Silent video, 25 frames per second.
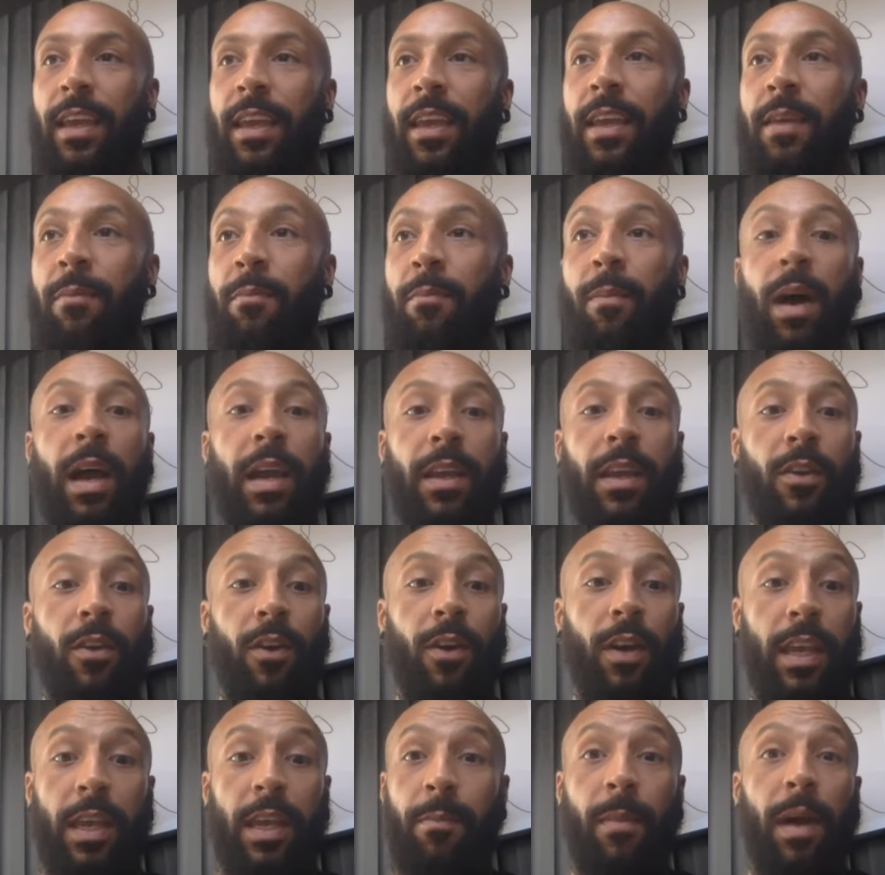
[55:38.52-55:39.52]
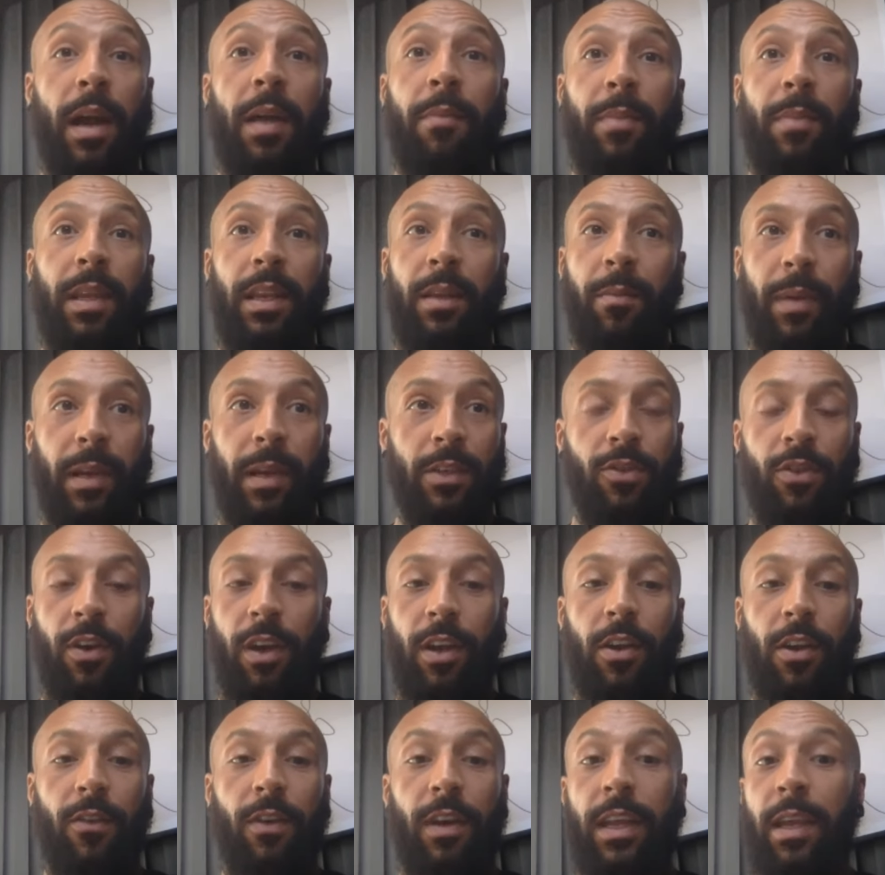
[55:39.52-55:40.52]
he might not, he might be the best
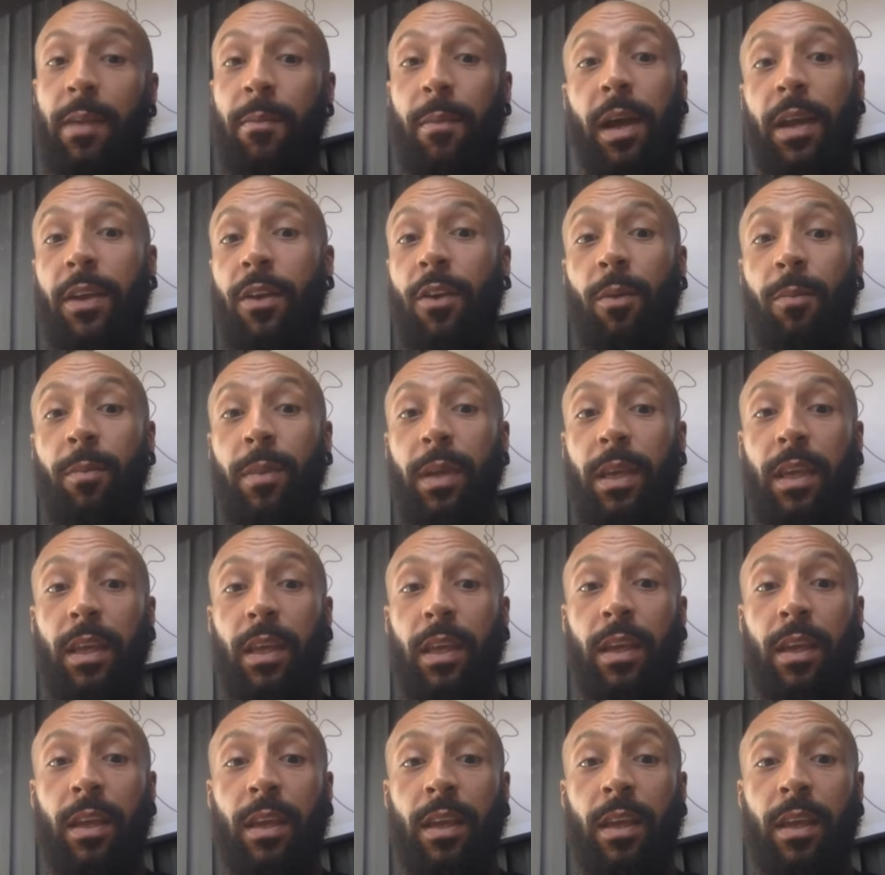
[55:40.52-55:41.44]
striker in the league, he might not be.